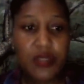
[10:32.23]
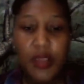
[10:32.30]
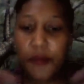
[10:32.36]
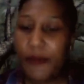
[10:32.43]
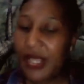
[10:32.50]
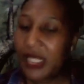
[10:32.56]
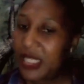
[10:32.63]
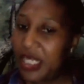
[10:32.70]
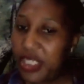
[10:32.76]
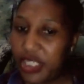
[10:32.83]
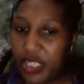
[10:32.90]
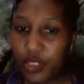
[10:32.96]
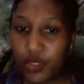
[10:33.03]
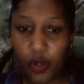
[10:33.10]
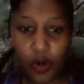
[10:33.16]
messages
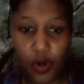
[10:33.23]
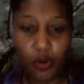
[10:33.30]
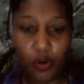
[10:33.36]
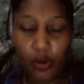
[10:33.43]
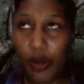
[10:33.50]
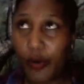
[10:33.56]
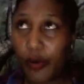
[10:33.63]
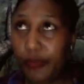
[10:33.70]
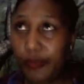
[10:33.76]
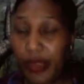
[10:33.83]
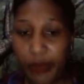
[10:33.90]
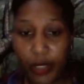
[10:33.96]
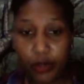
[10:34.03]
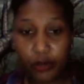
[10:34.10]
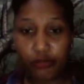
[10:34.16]
or maybe
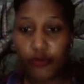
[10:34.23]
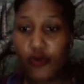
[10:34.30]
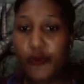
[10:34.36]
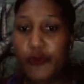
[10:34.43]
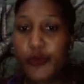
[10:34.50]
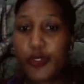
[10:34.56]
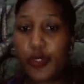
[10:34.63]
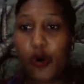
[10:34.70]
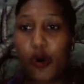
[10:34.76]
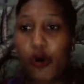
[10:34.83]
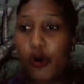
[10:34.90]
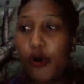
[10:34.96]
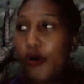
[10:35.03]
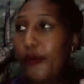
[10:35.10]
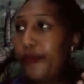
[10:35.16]
groups
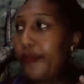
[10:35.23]
or